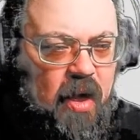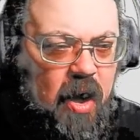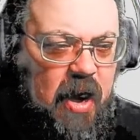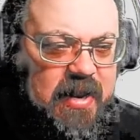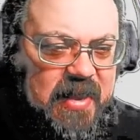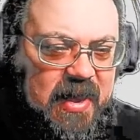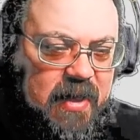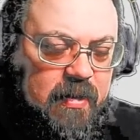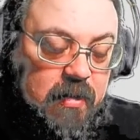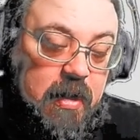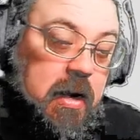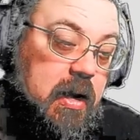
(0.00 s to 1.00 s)
idea.
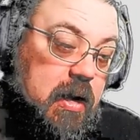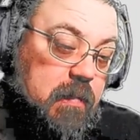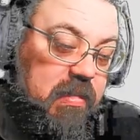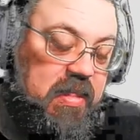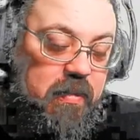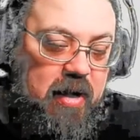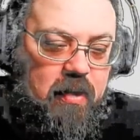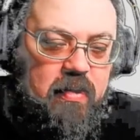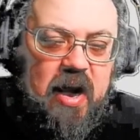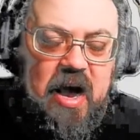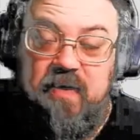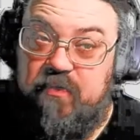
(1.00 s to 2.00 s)
But there we go.
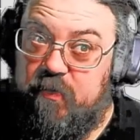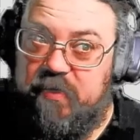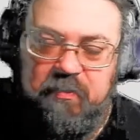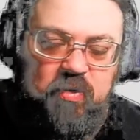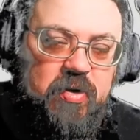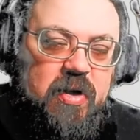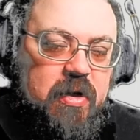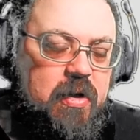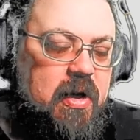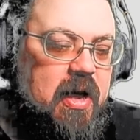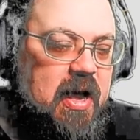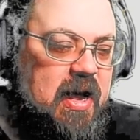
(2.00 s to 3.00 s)
4th Emerald.
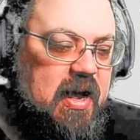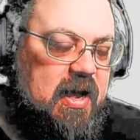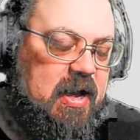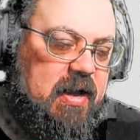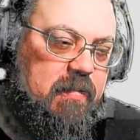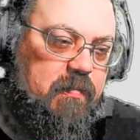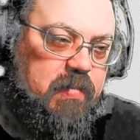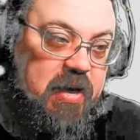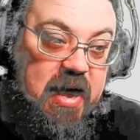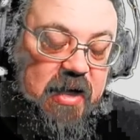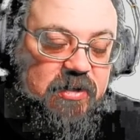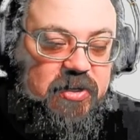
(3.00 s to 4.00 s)
But
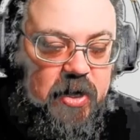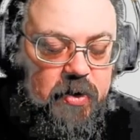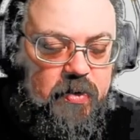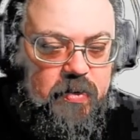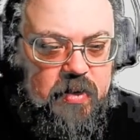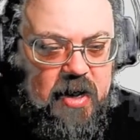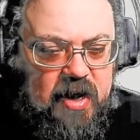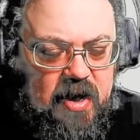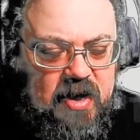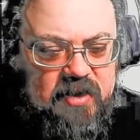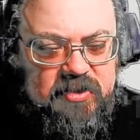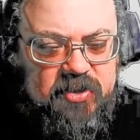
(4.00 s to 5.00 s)
yeah, so
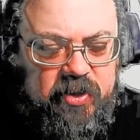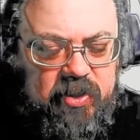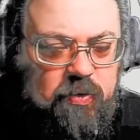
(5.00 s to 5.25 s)
Sonic